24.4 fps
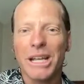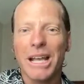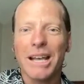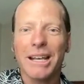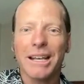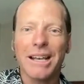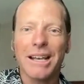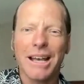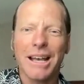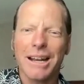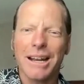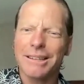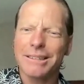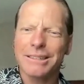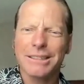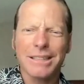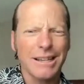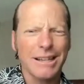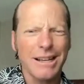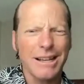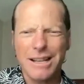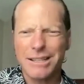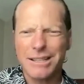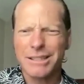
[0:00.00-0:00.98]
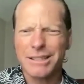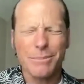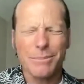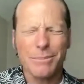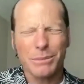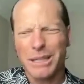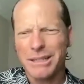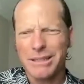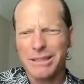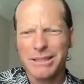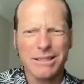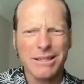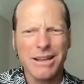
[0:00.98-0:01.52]
I kind of said, ah,
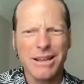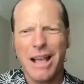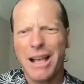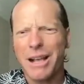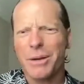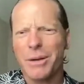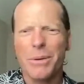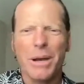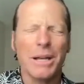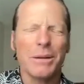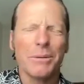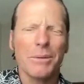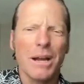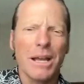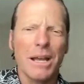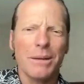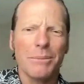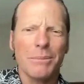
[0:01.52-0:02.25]
something's not quite right.